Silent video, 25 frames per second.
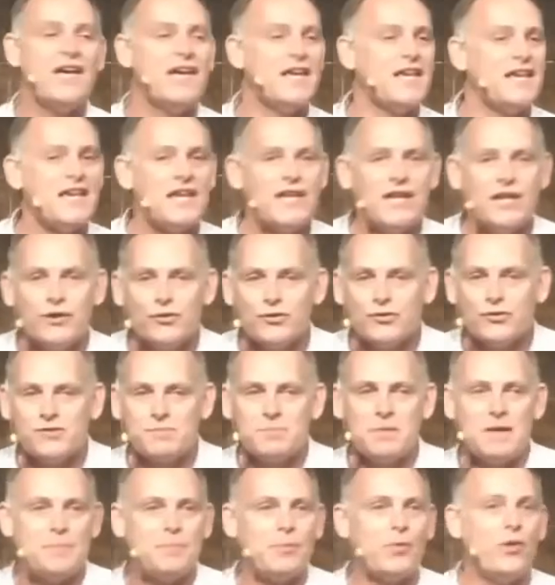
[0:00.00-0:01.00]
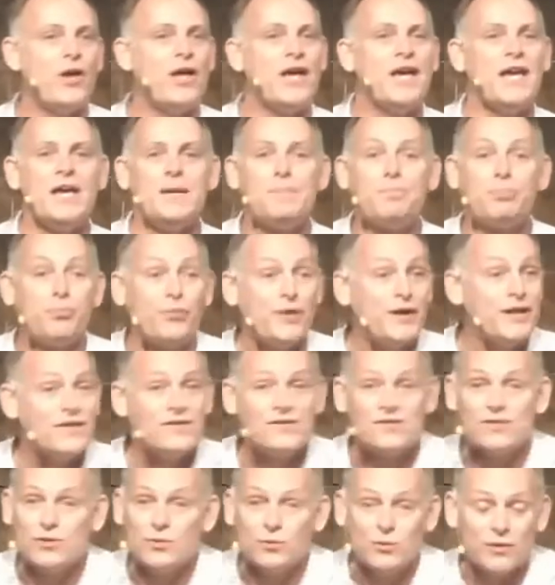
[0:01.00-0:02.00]
He heals people. He
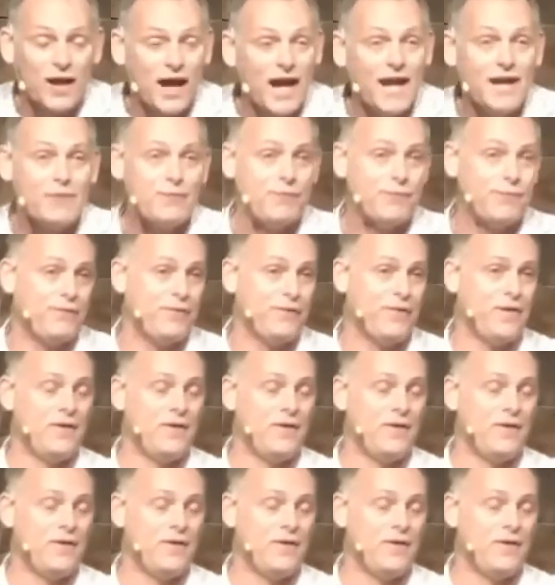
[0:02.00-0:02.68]
brings new life.